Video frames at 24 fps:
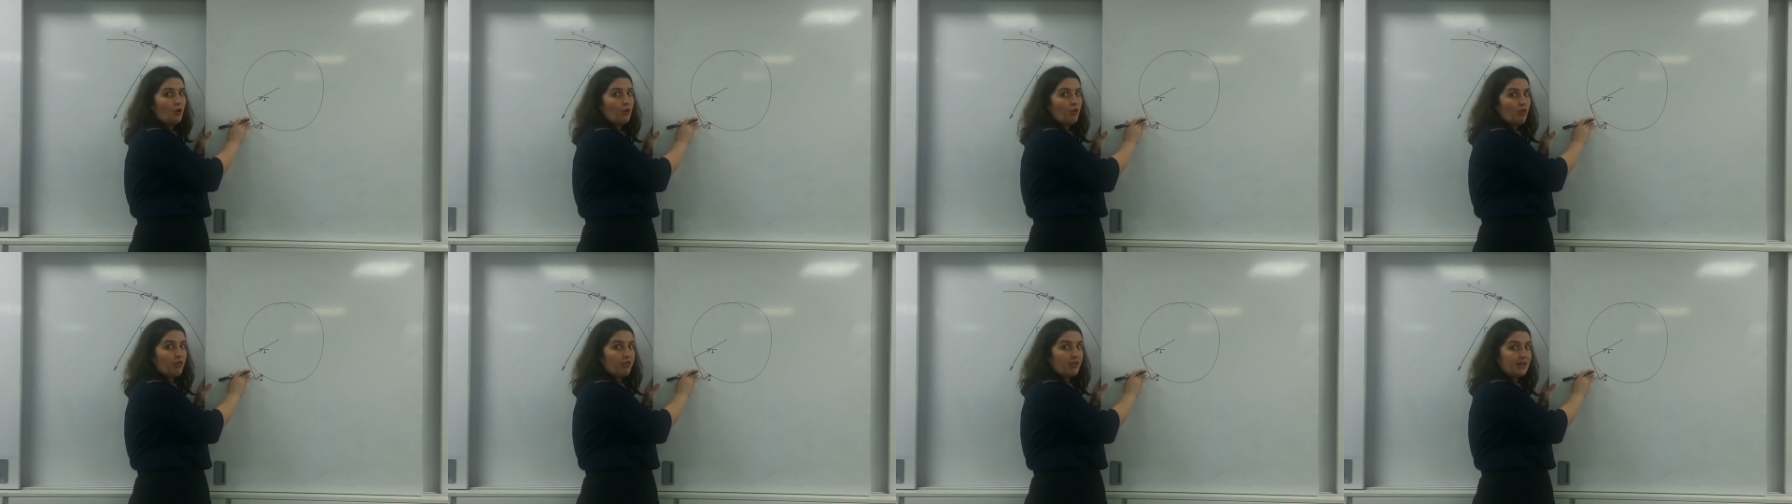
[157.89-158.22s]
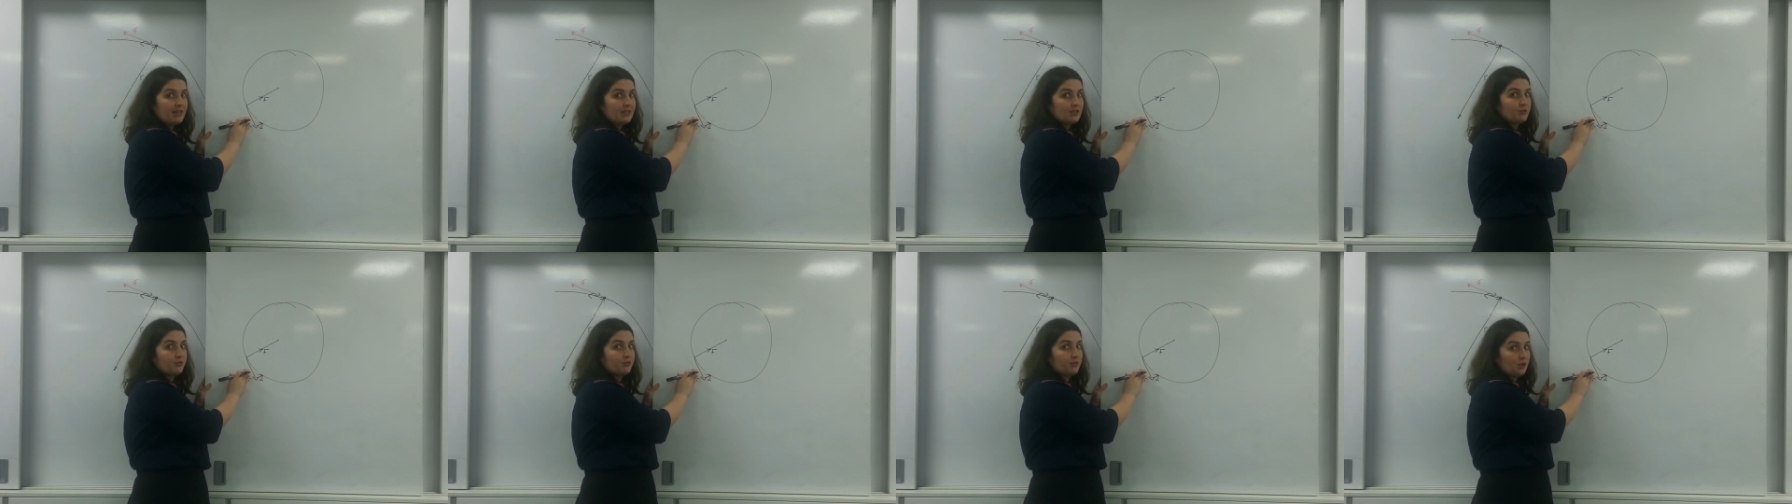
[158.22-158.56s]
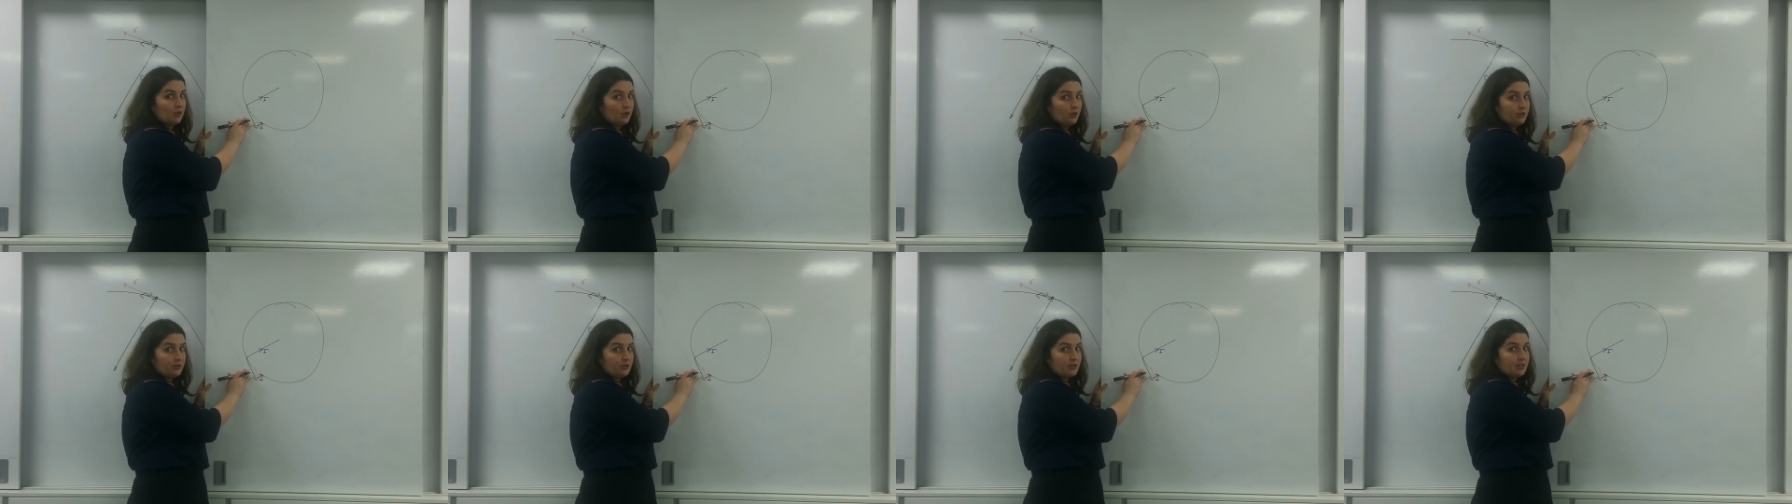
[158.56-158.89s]
on this
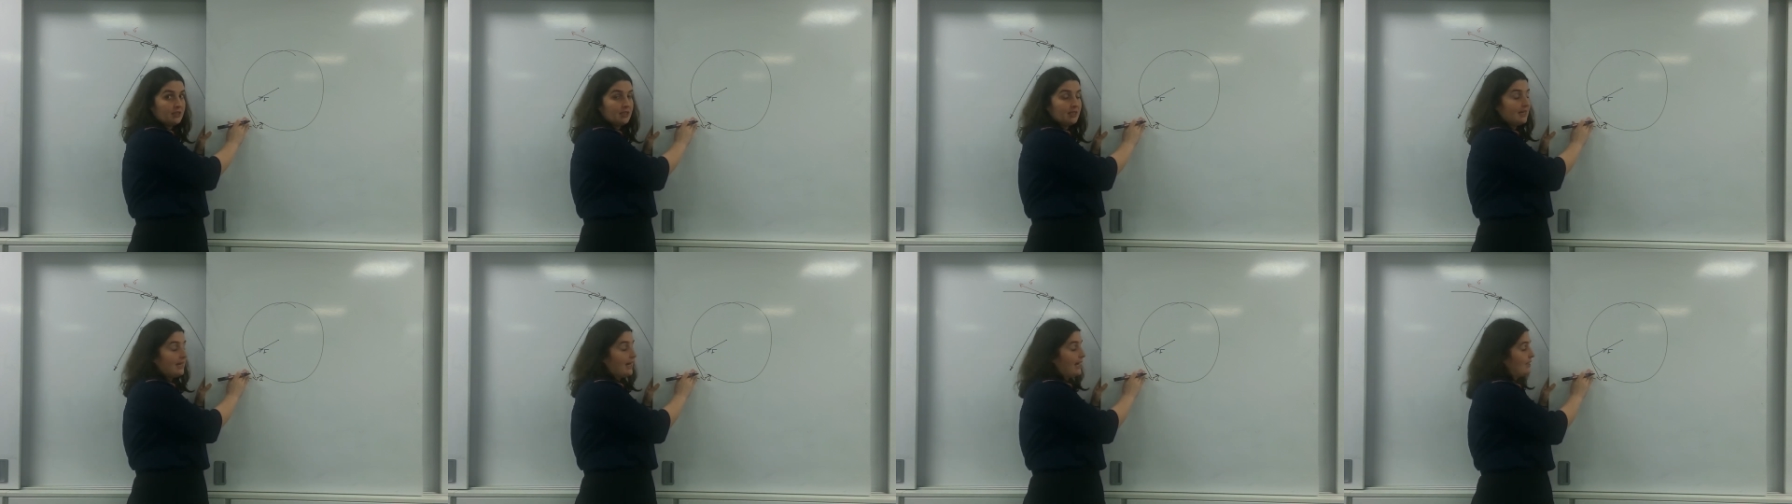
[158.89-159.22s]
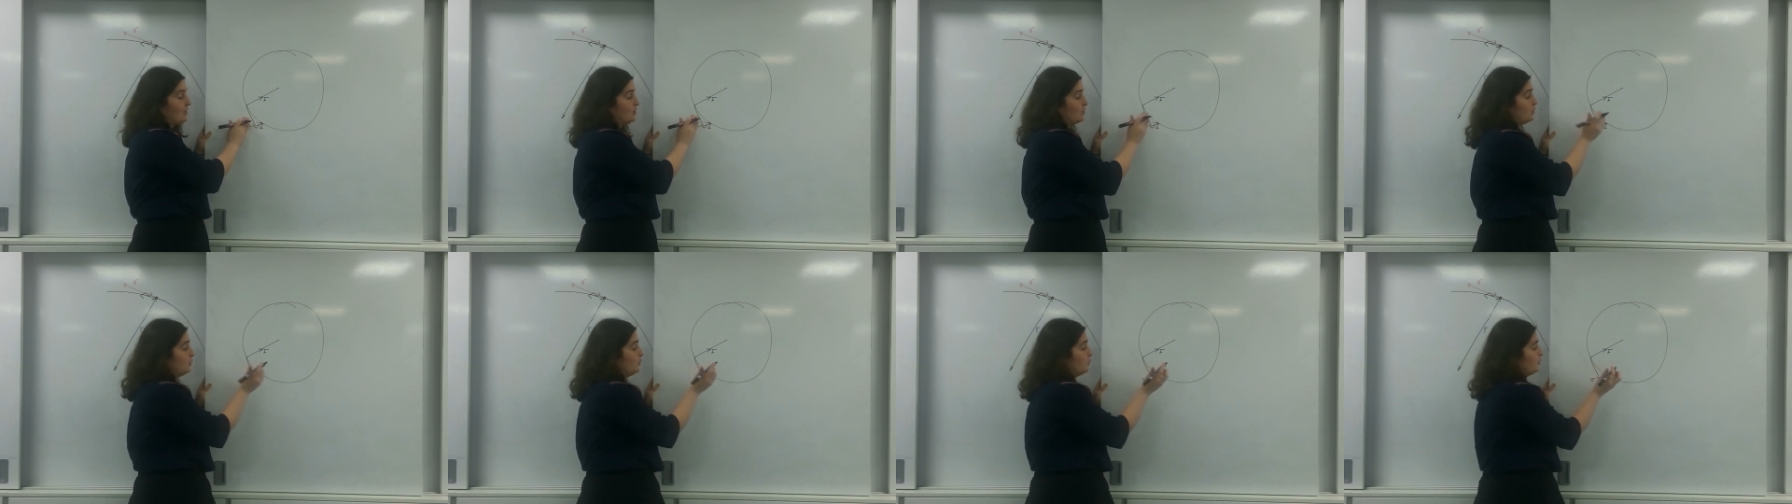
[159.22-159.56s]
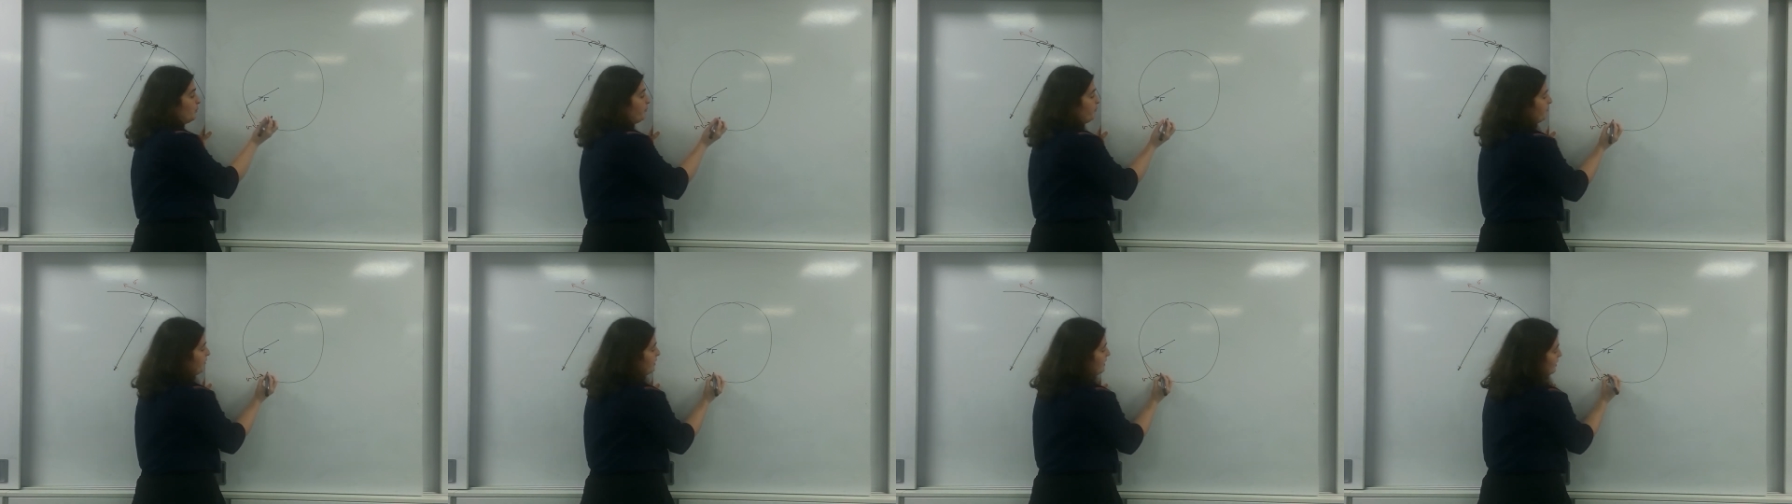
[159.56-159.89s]
velocity at
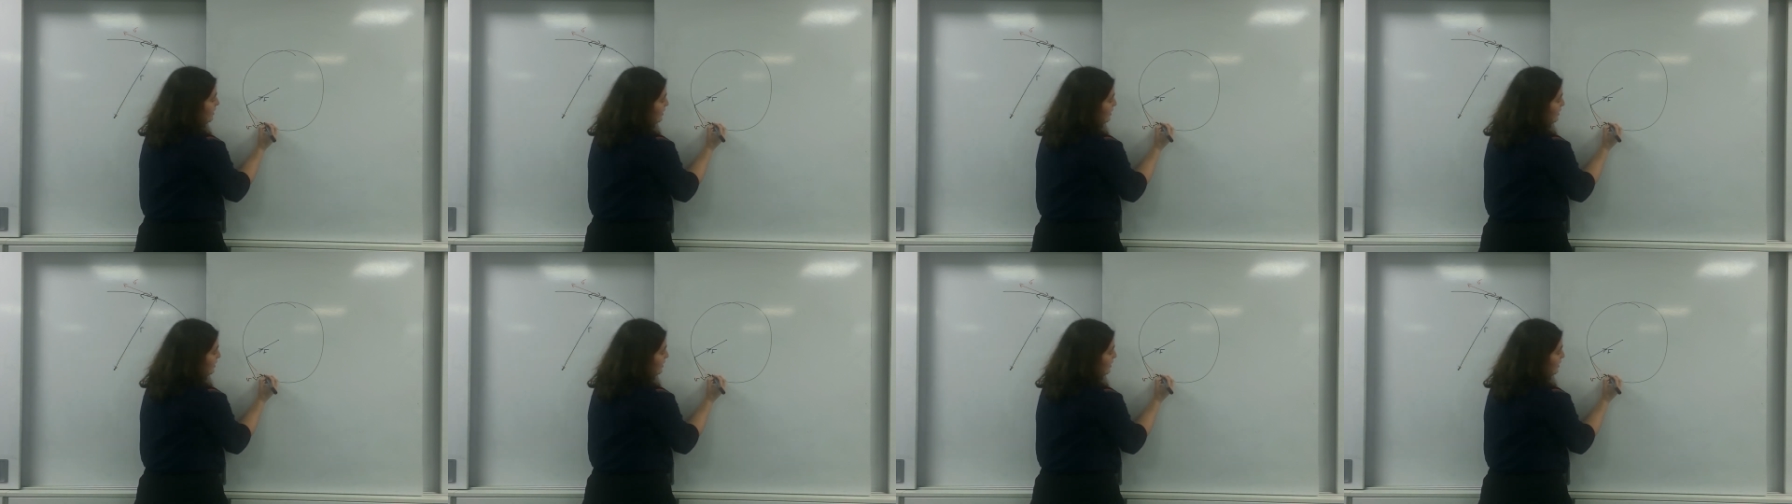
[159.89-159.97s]
all.